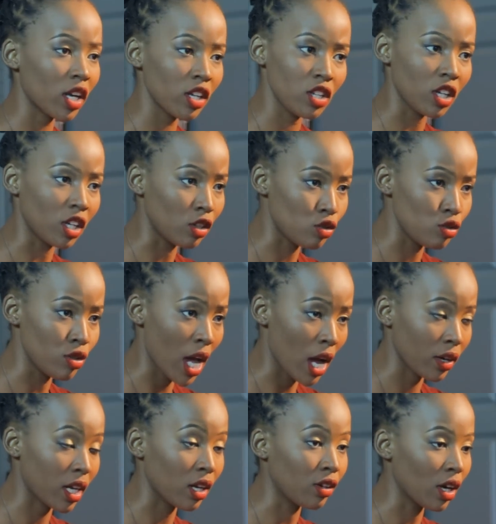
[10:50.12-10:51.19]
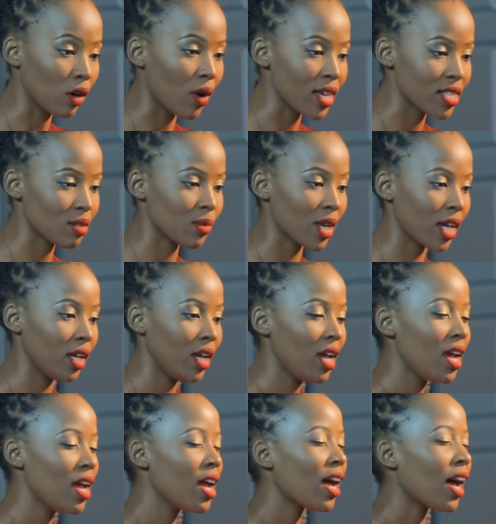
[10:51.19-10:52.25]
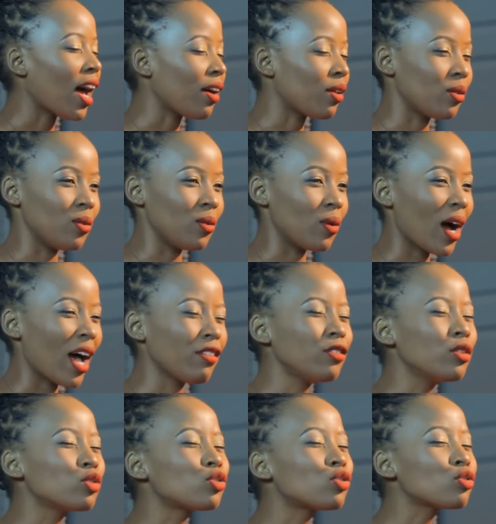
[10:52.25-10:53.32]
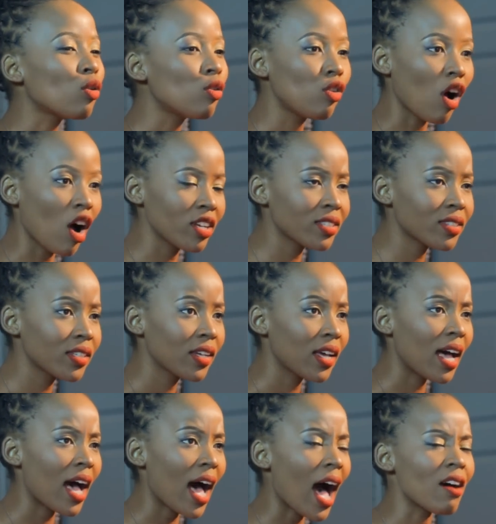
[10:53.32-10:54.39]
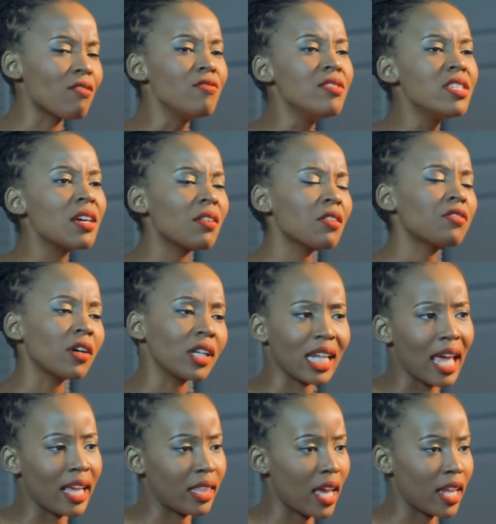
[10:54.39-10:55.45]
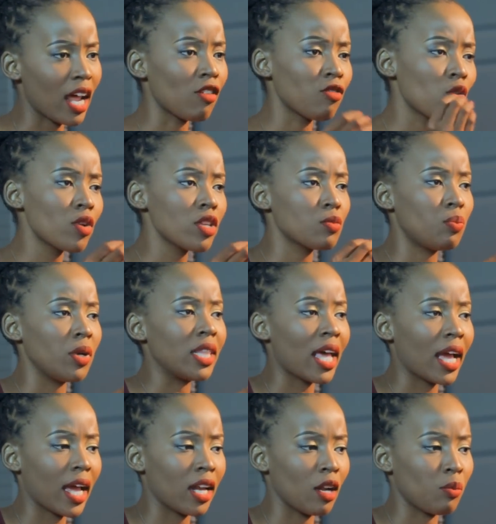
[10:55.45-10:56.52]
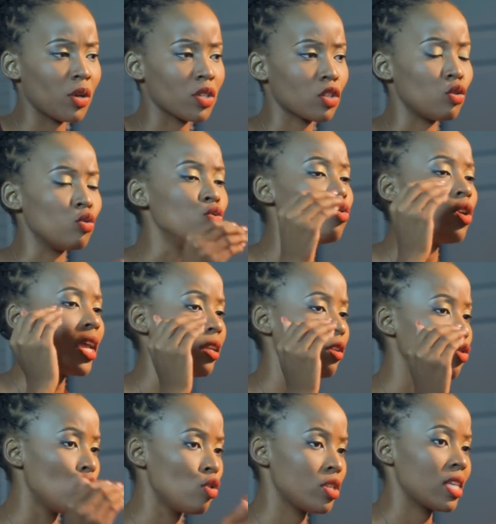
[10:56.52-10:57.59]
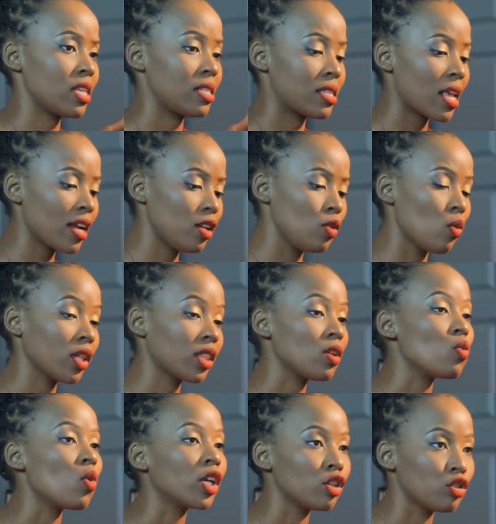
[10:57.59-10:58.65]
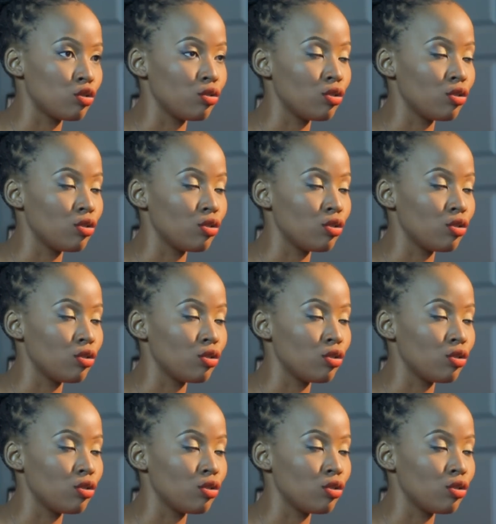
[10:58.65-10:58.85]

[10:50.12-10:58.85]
what are you gonna do now career-wise? I'm like, I don't know. I feel so lost. I've never felt like that. I've always been that kind of person who knows exactly what they want to